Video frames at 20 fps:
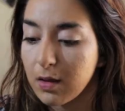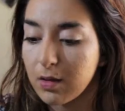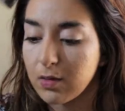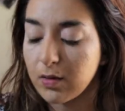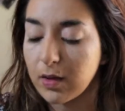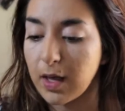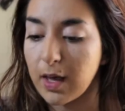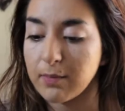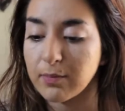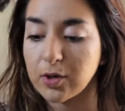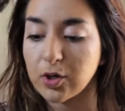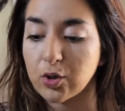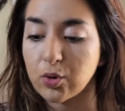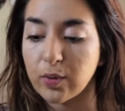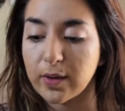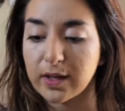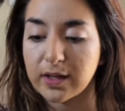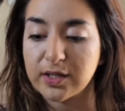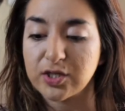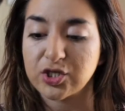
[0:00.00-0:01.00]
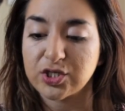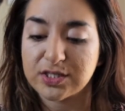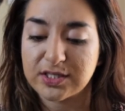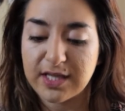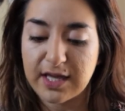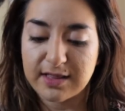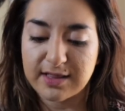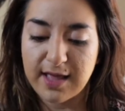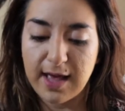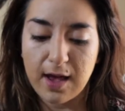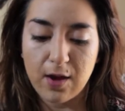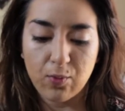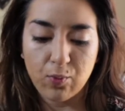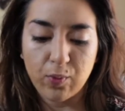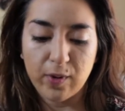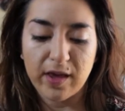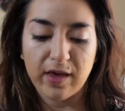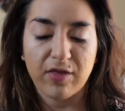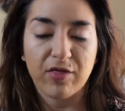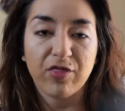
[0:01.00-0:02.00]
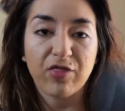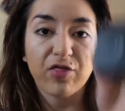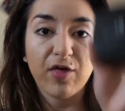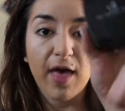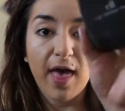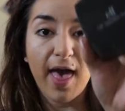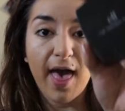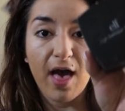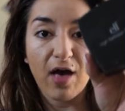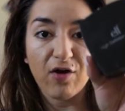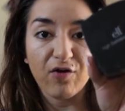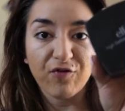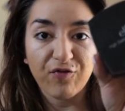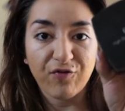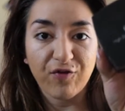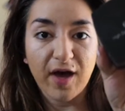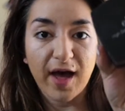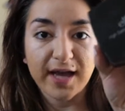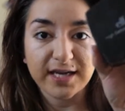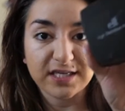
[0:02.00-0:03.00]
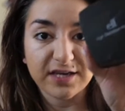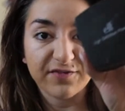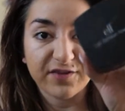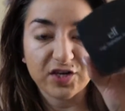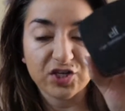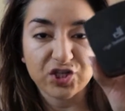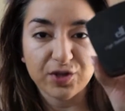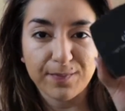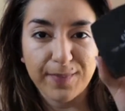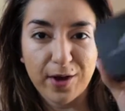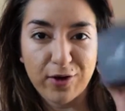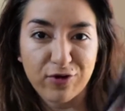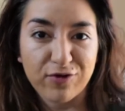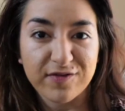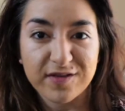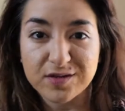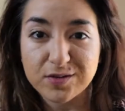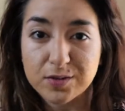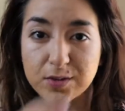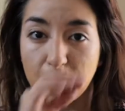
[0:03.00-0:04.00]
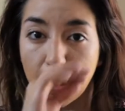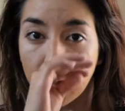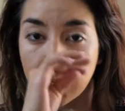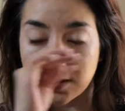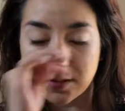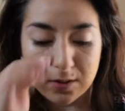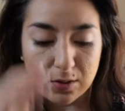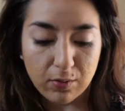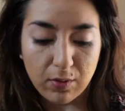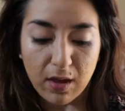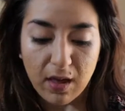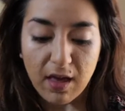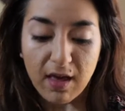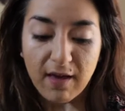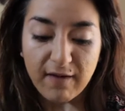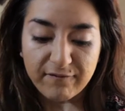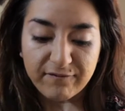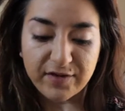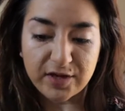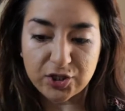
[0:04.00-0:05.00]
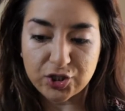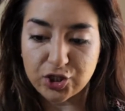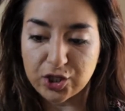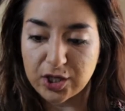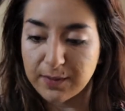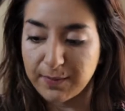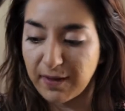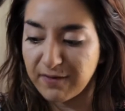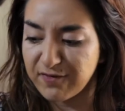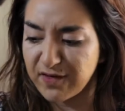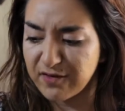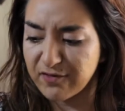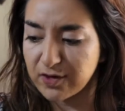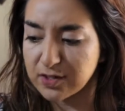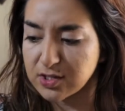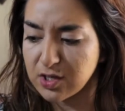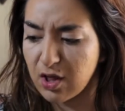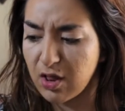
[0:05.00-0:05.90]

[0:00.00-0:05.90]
Okay, I'm gonna quickly just set that with the e.l.f. High Definition Powder. This was also featured in my favorites.